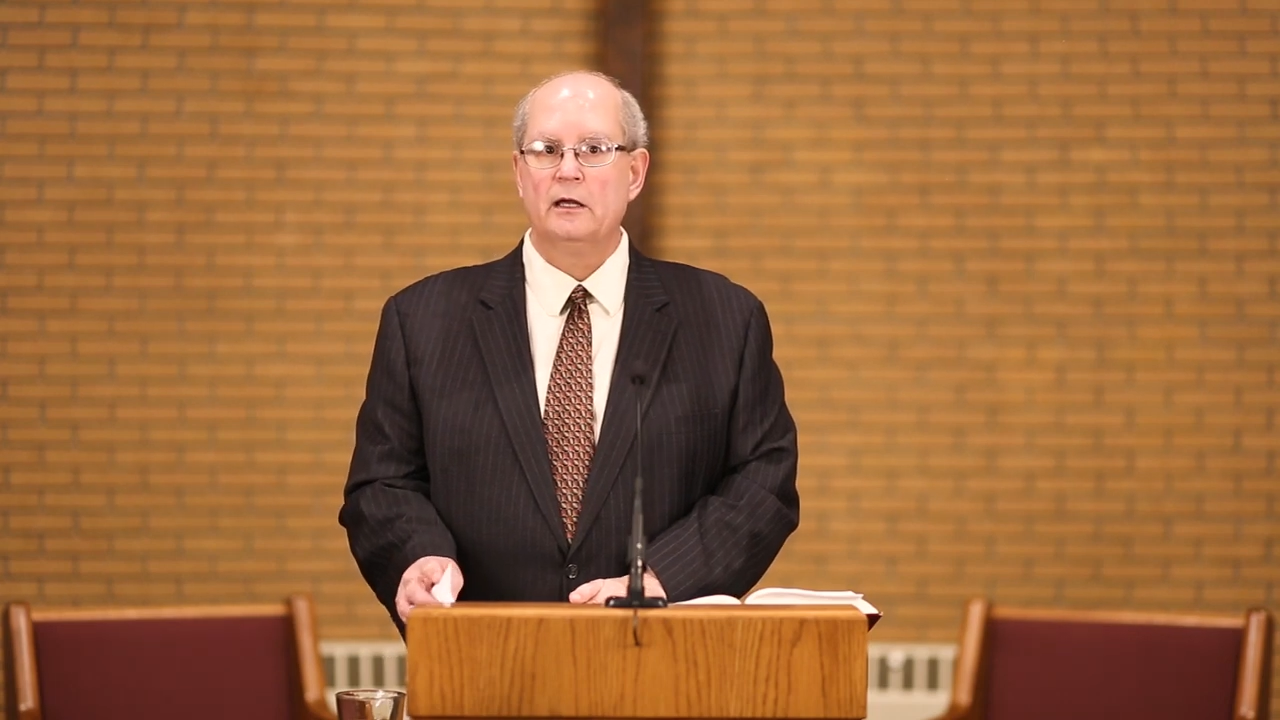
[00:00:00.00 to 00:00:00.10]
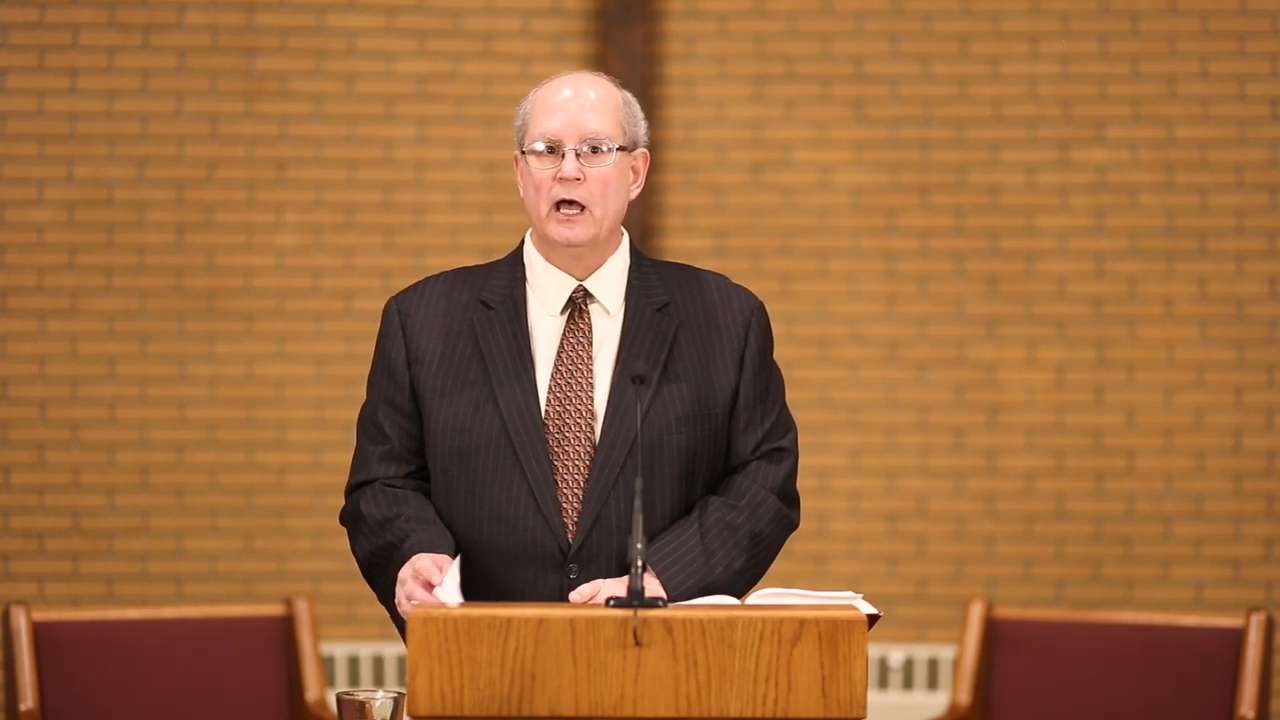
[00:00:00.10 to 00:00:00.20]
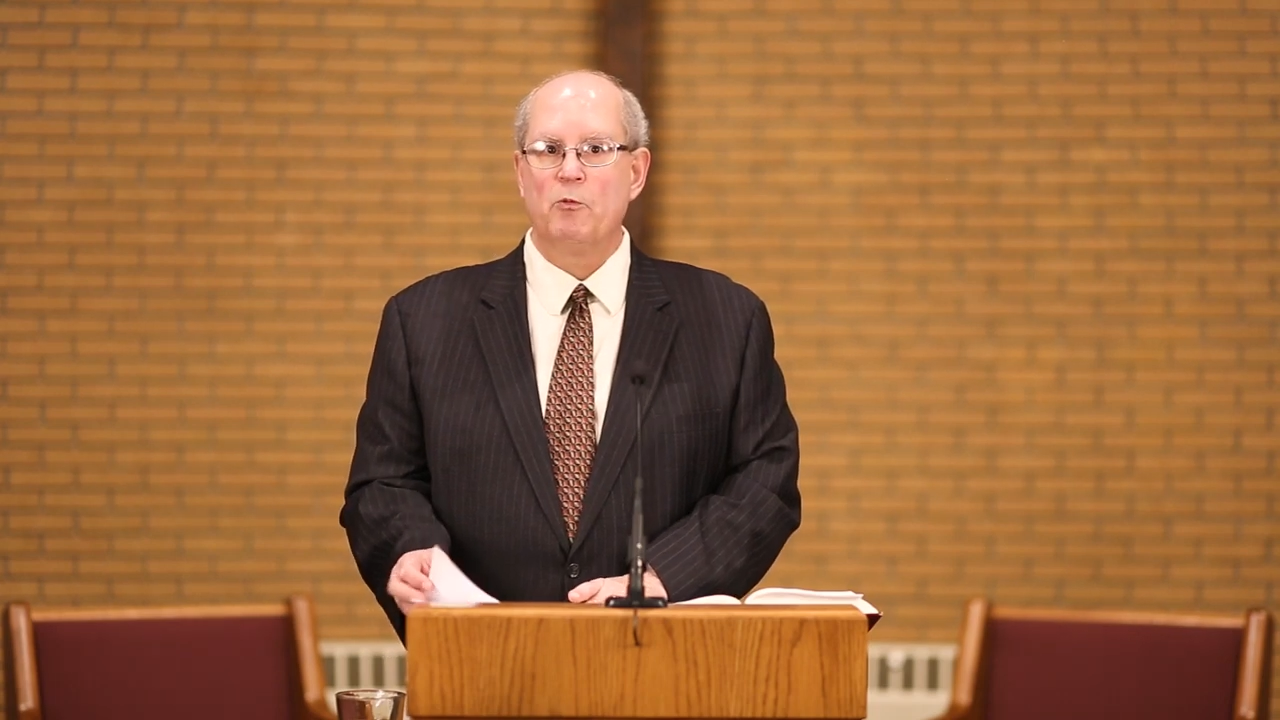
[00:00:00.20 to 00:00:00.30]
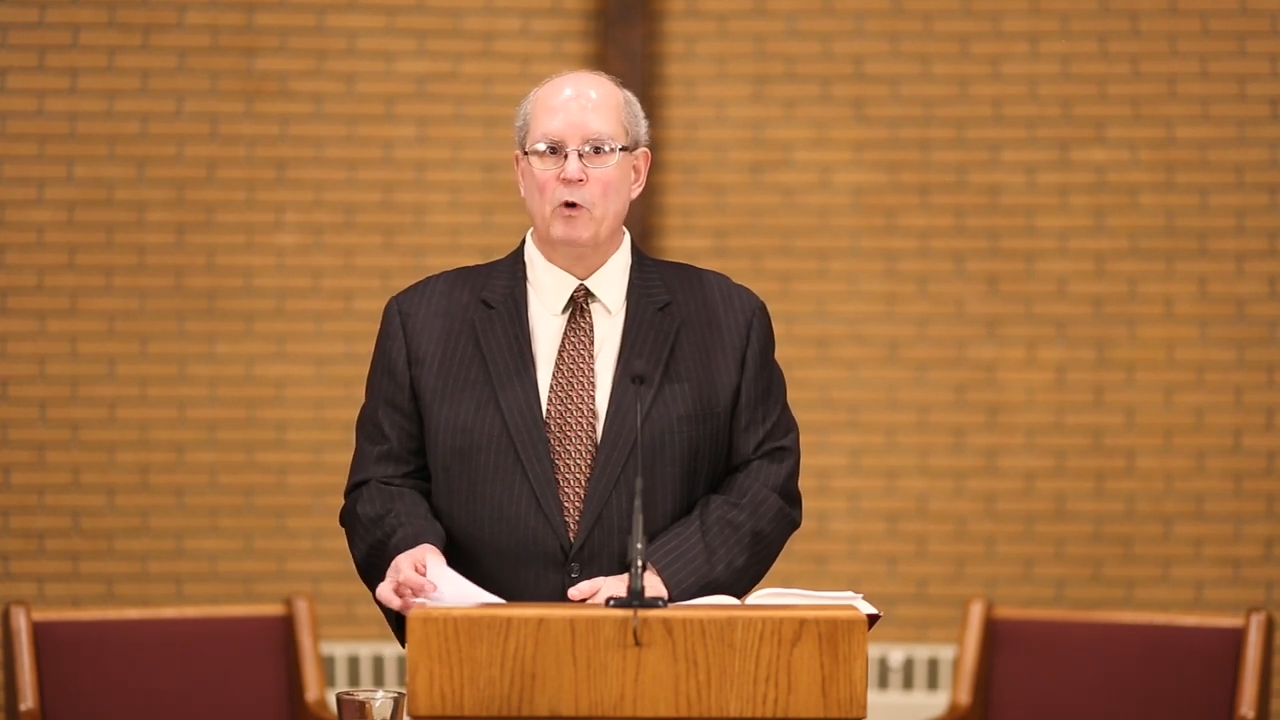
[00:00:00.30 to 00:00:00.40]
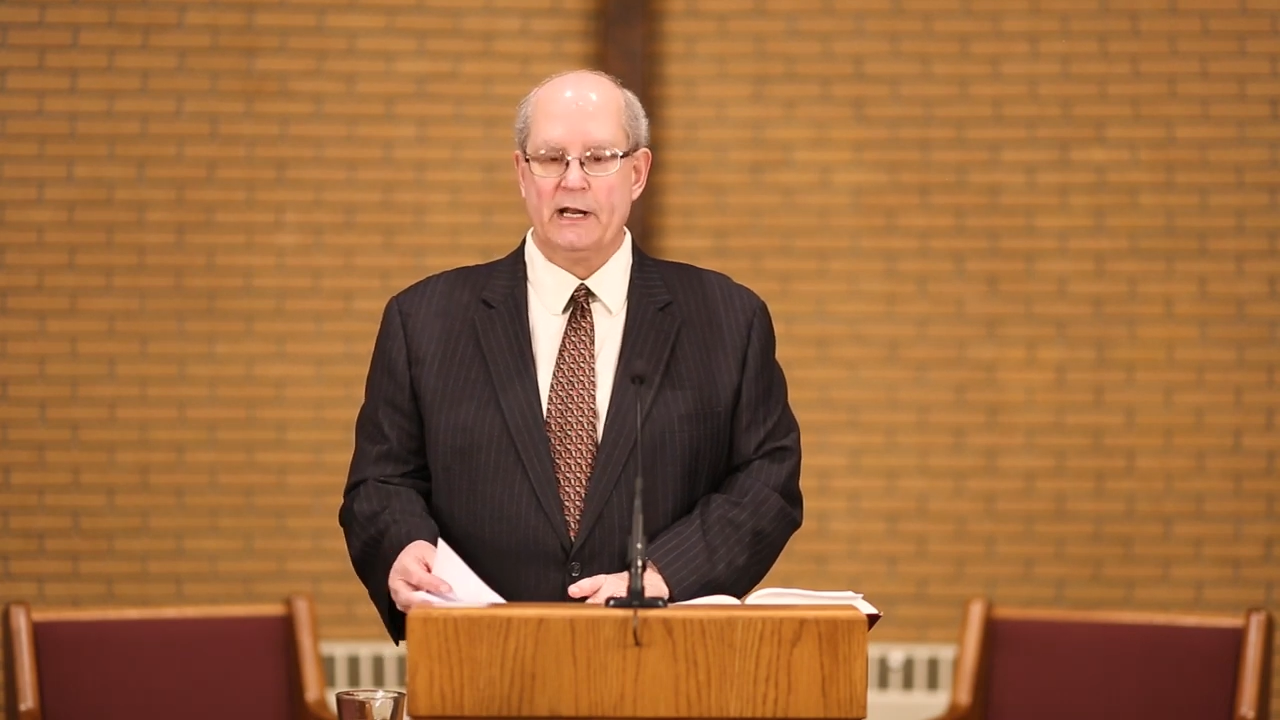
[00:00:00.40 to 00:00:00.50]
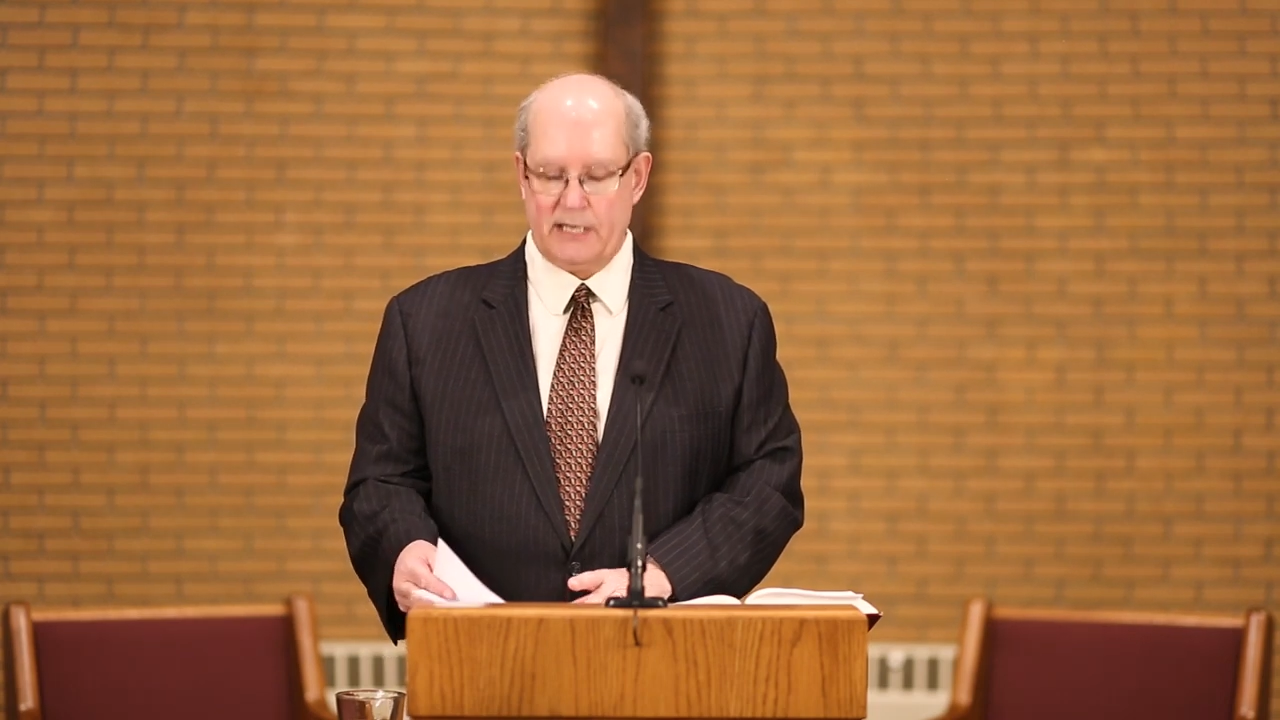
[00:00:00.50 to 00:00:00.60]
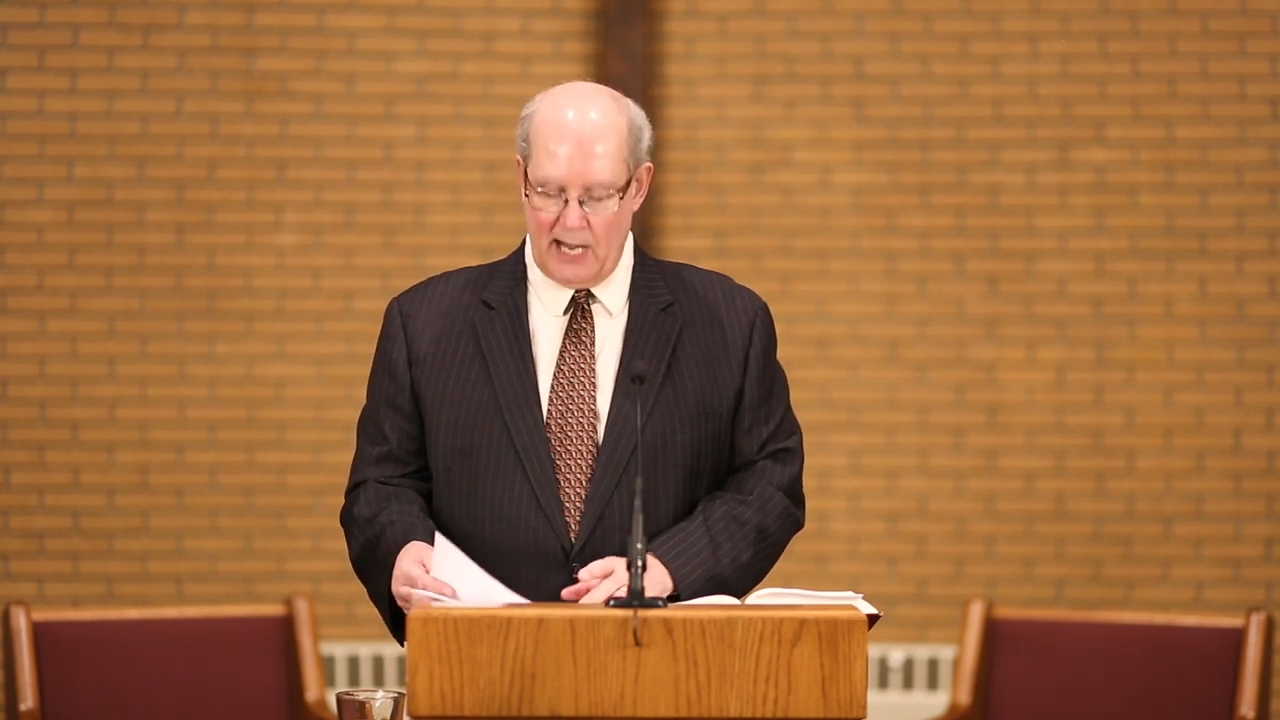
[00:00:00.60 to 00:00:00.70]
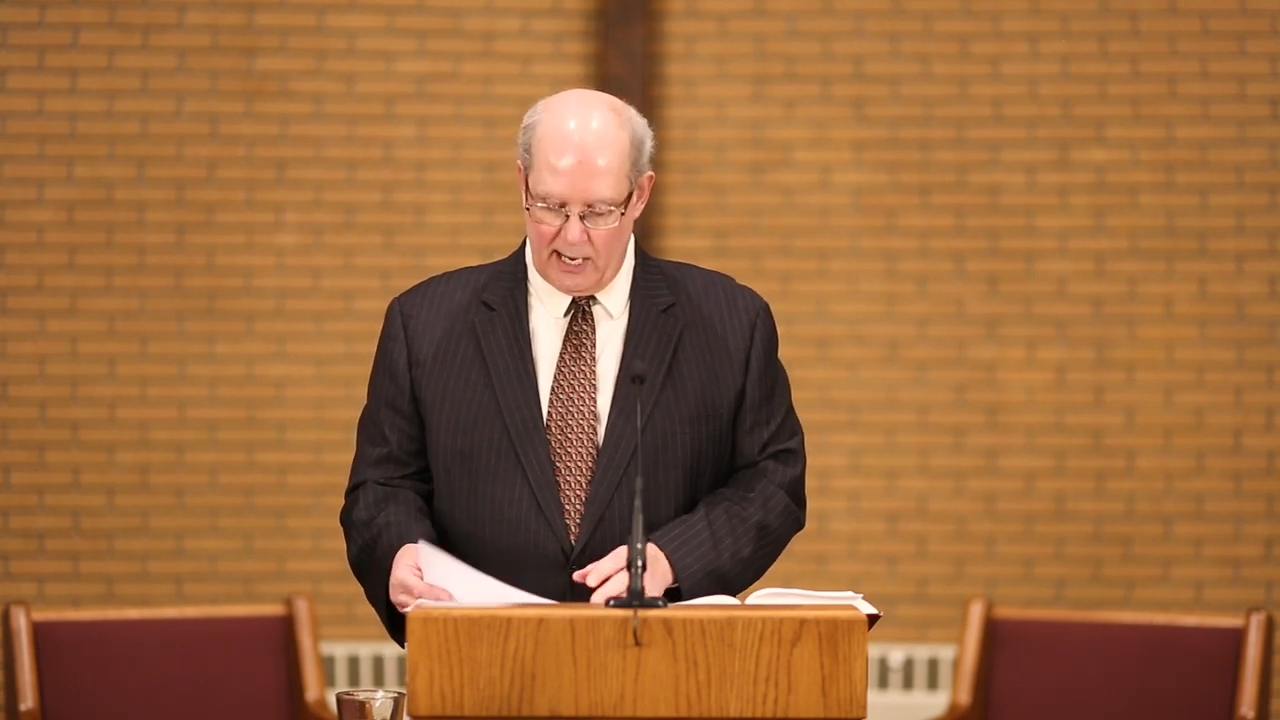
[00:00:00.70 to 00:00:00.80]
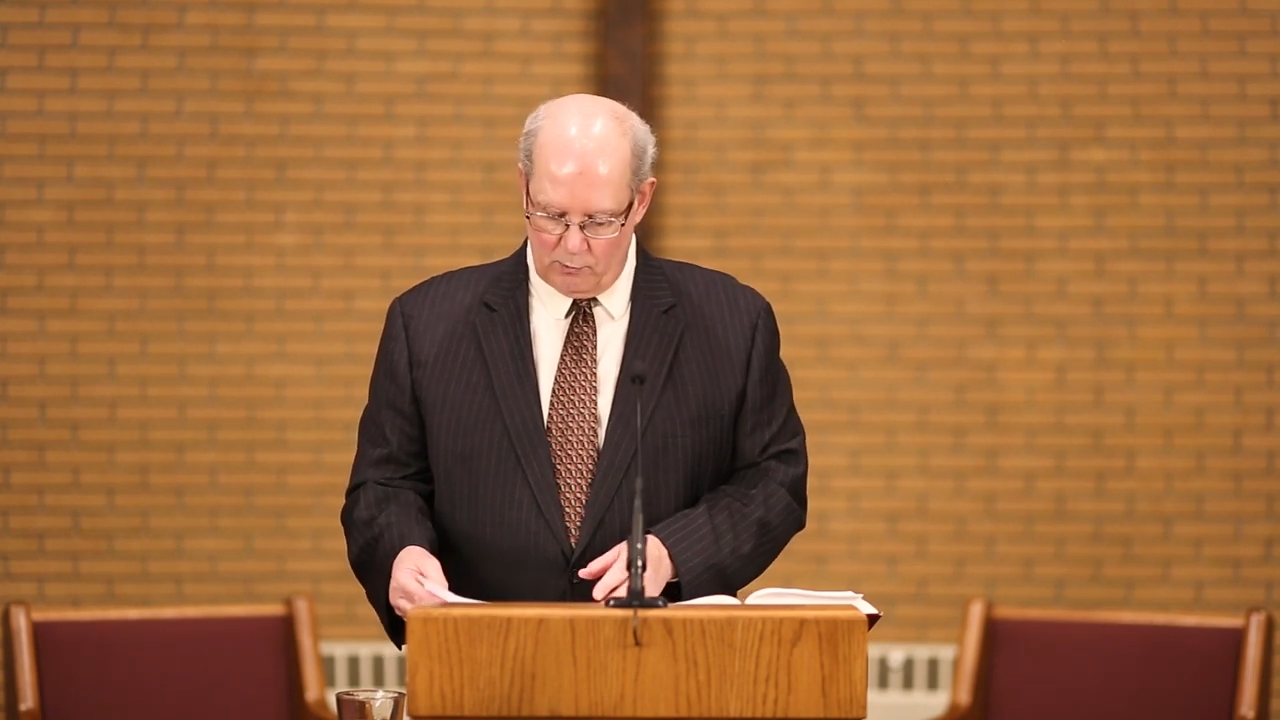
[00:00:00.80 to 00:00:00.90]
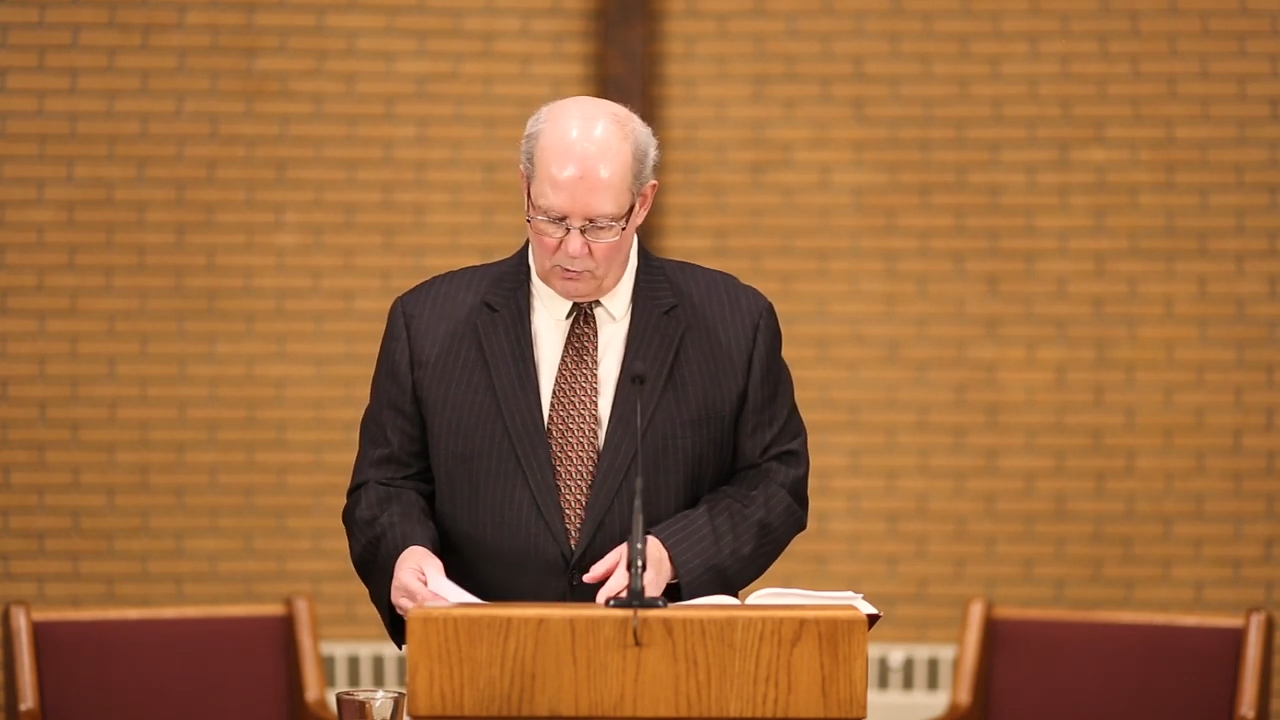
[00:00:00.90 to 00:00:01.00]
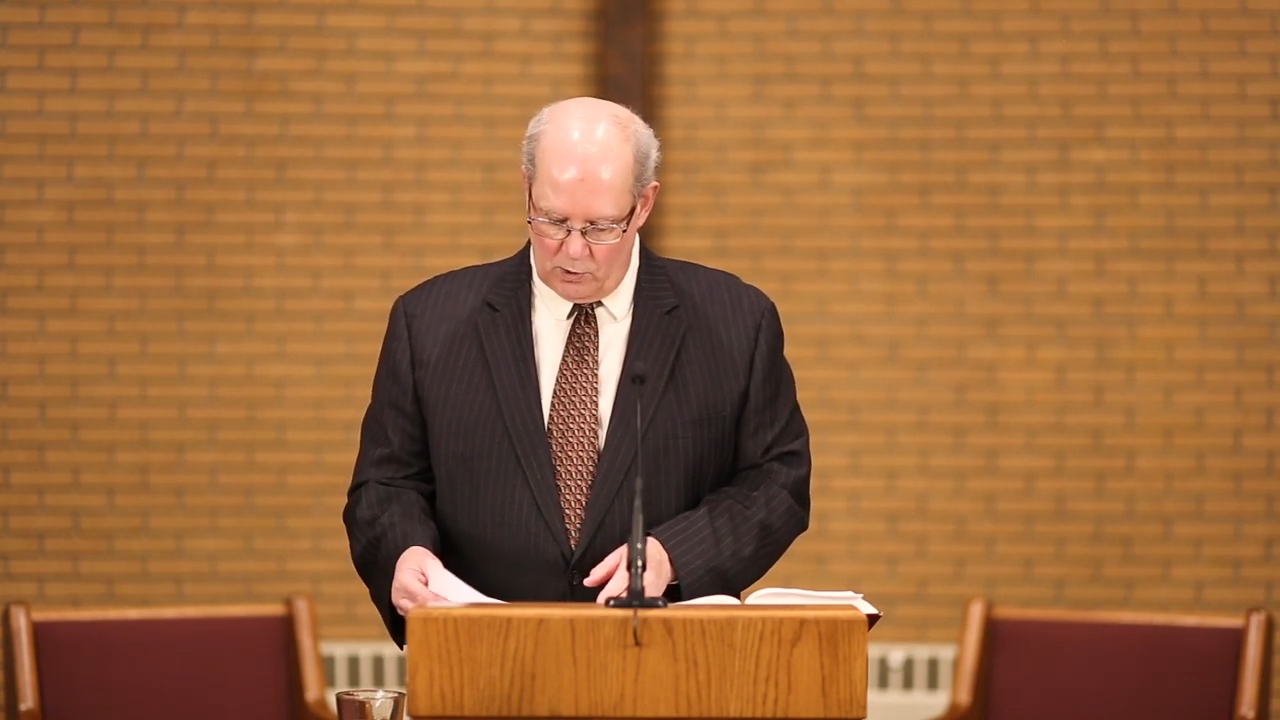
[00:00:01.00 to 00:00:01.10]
and what God